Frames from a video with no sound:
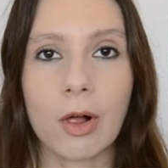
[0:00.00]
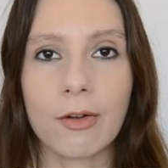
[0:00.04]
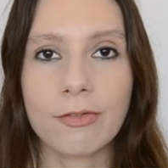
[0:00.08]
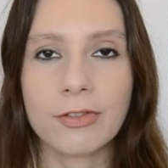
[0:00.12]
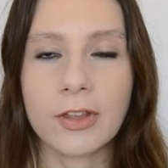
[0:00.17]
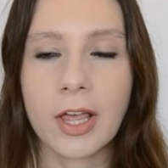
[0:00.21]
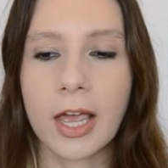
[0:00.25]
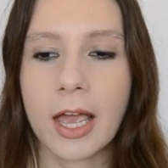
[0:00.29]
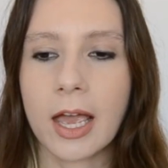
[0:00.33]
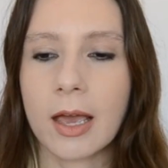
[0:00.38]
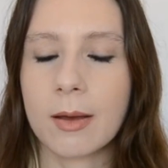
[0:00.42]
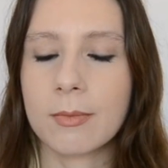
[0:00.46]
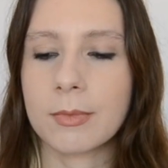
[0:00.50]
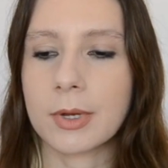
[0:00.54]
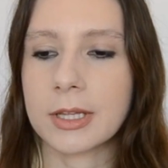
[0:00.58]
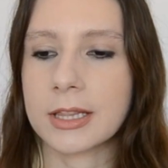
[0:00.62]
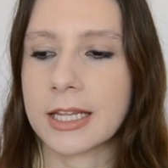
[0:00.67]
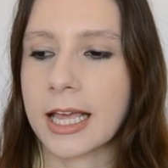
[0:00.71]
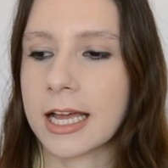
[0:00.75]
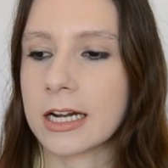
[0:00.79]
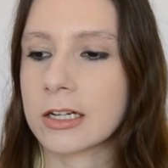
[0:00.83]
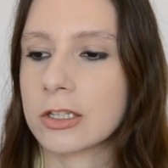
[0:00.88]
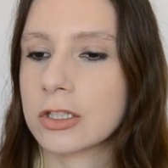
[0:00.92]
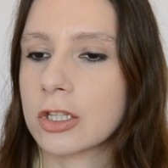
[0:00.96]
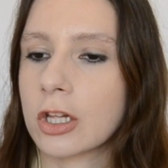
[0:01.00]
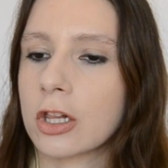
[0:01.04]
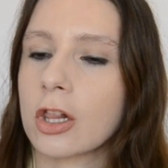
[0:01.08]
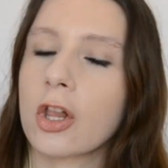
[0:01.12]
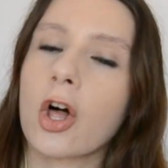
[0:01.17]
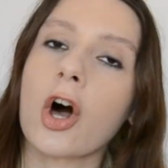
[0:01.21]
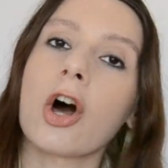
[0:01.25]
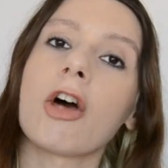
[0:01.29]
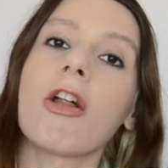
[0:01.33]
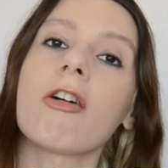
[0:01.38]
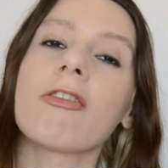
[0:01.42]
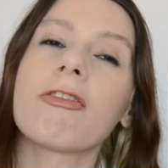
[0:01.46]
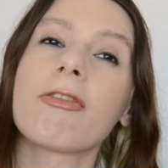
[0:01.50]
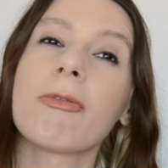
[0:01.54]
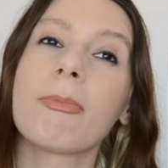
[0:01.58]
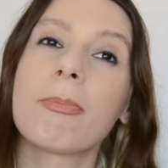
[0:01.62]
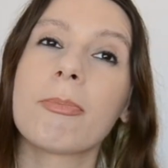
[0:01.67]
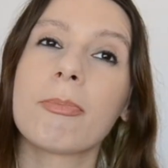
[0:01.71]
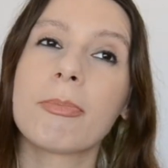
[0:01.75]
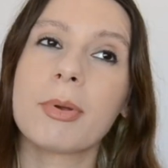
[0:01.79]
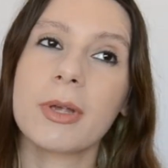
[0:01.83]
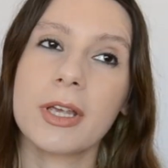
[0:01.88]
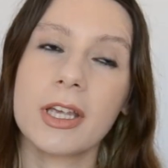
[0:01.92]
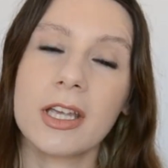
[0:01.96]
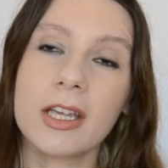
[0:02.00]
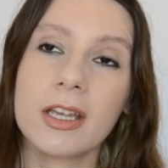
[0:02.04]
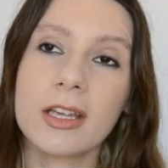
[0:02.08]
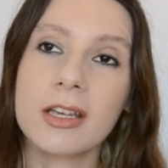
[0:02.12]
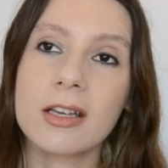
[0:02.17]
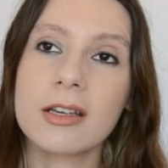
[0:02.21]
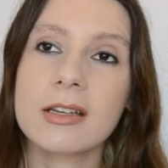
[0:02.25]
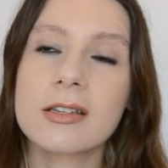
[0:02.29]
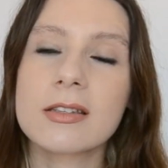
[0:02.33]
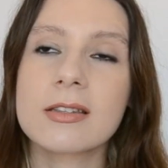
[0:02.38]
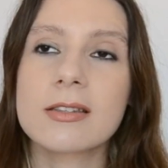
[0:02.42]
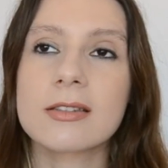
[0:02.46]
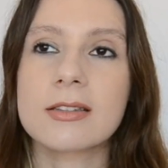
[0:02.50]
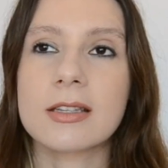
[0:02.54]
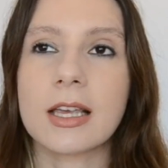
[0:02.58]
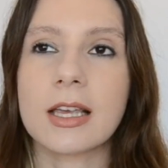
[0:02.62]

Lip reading: of them. There's a lot of pinks